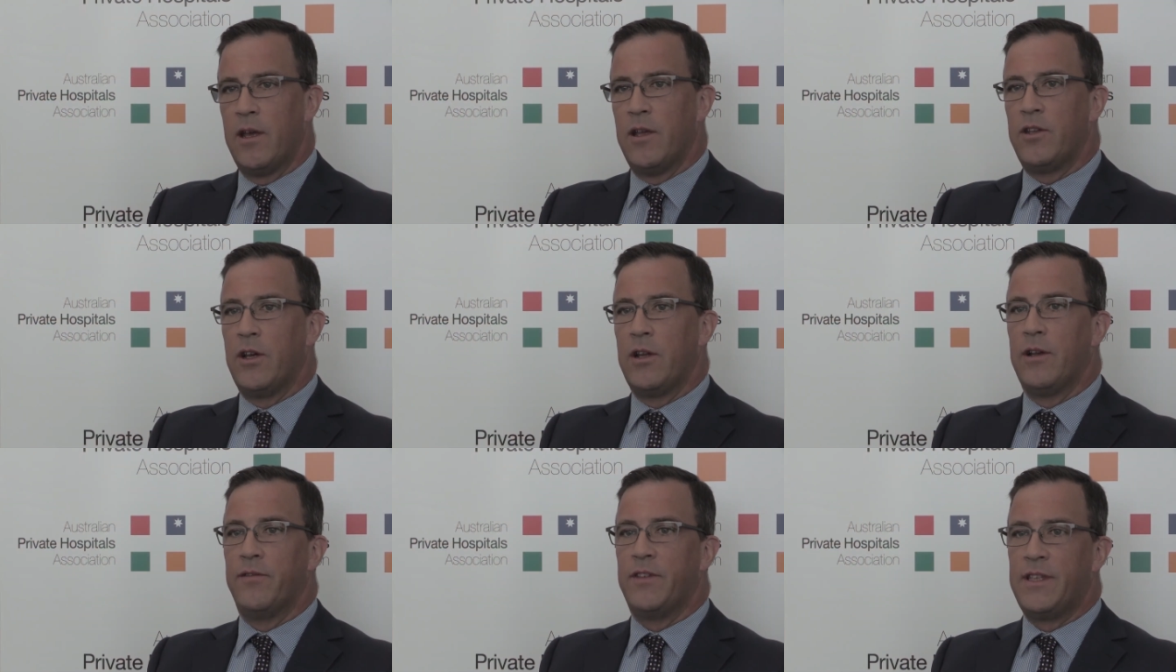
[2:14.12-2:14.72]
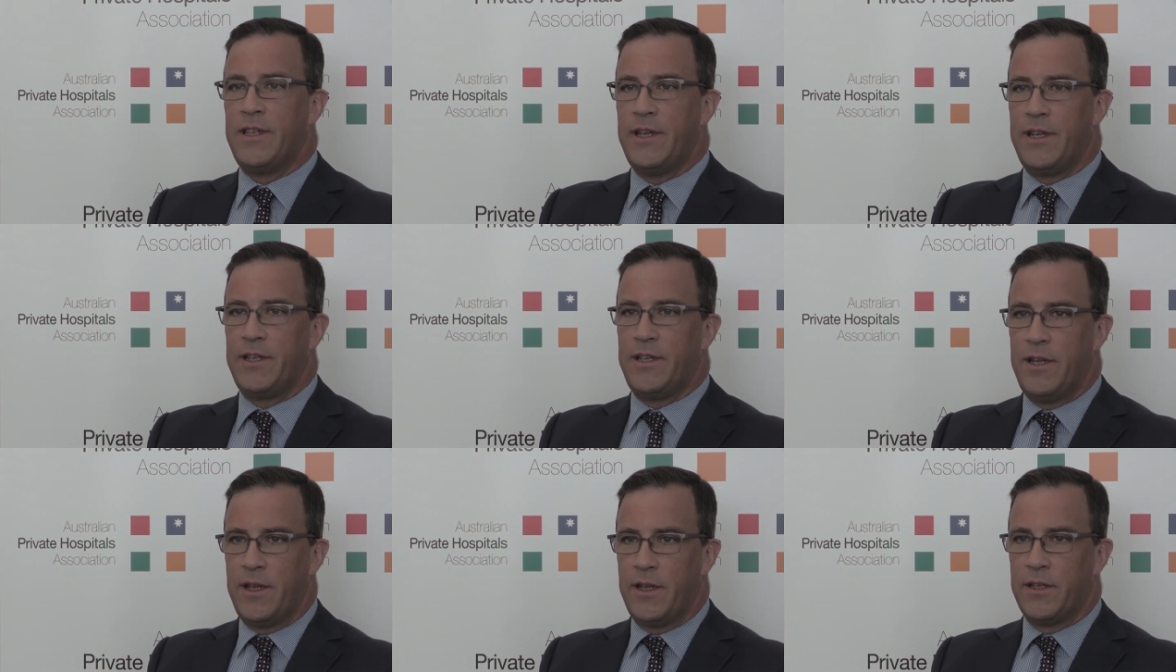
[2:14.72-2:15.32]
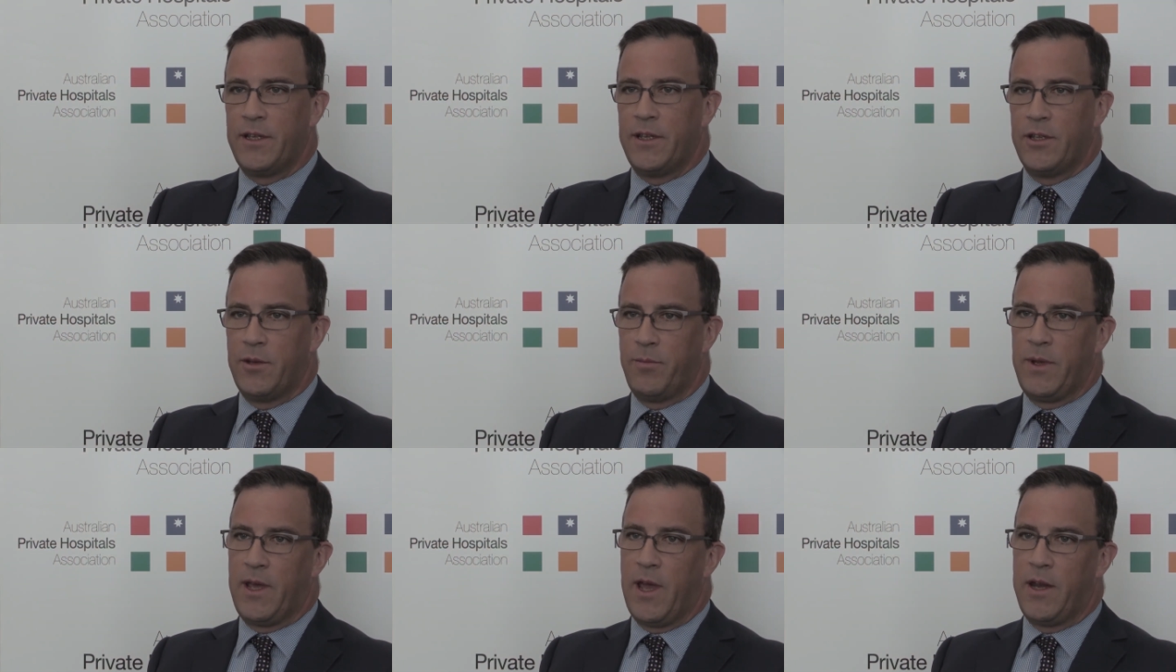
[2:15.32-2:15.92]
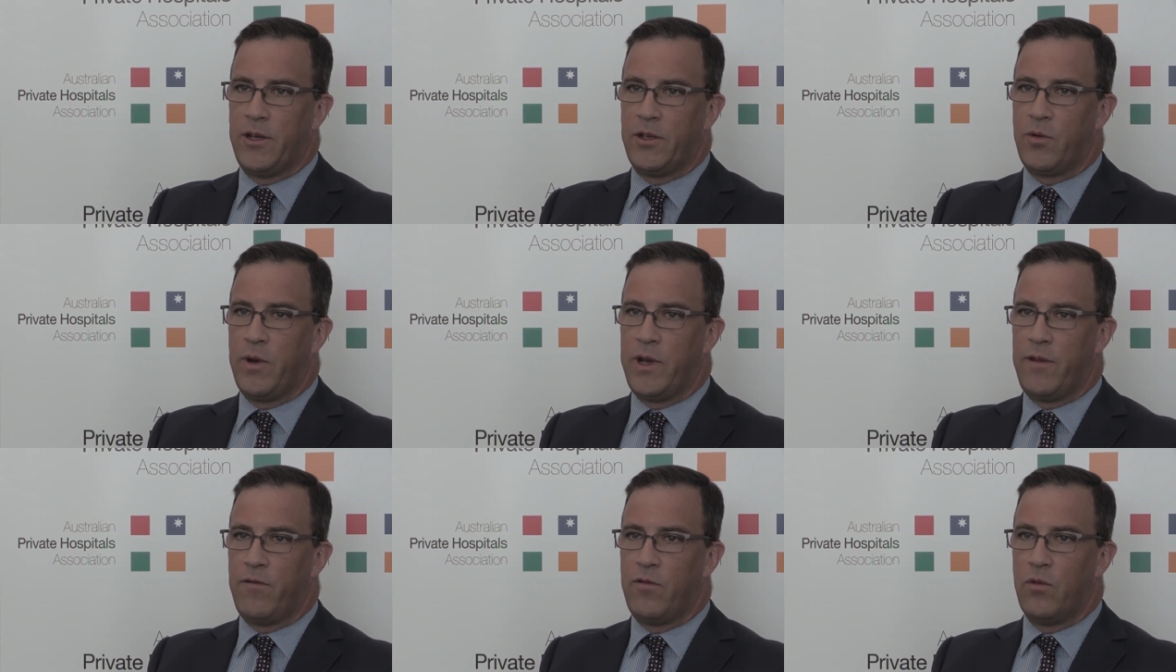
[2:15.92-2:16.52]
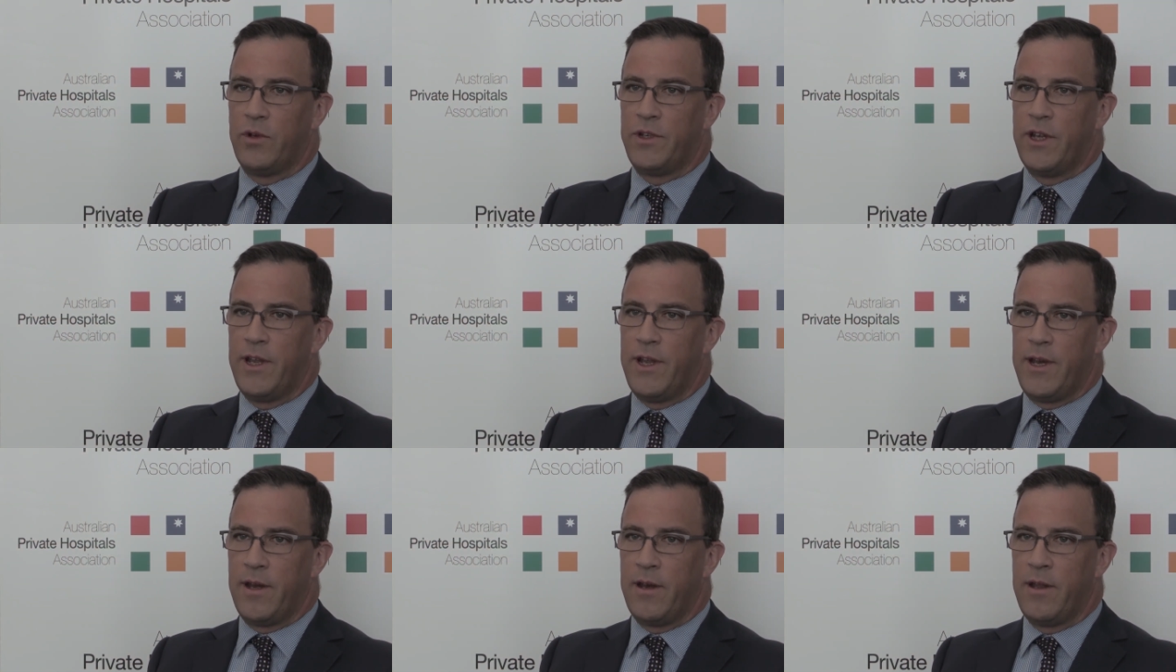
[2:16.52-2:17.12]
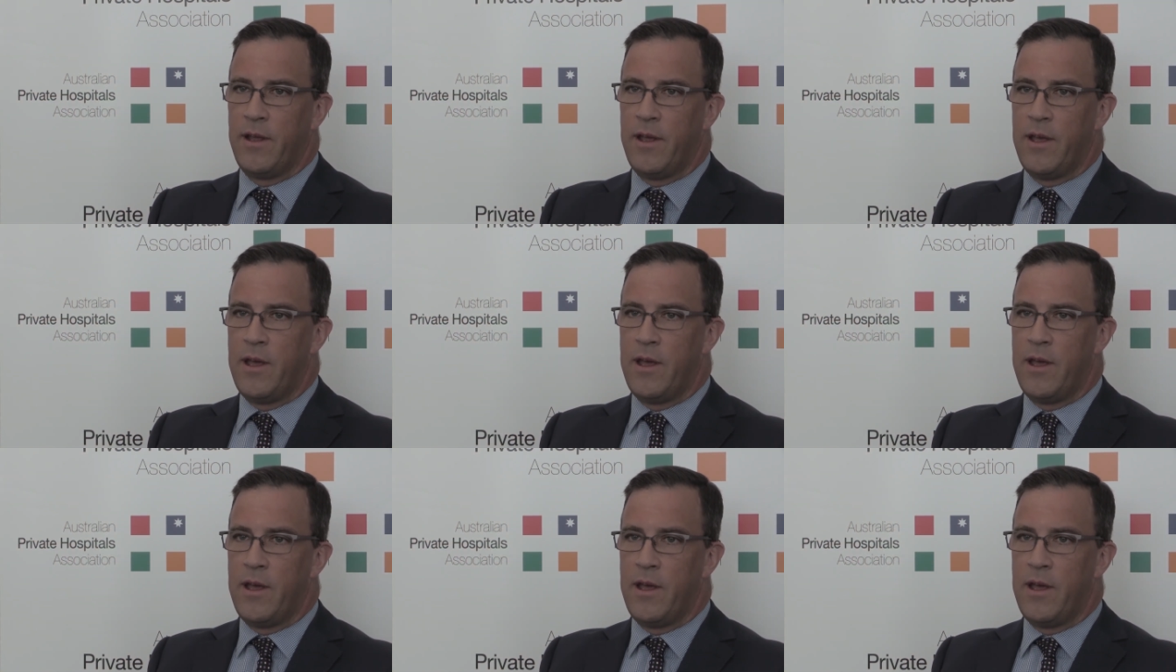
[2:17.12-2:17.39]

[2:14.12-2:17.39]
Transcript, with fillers: a total of six years since it began in 2014.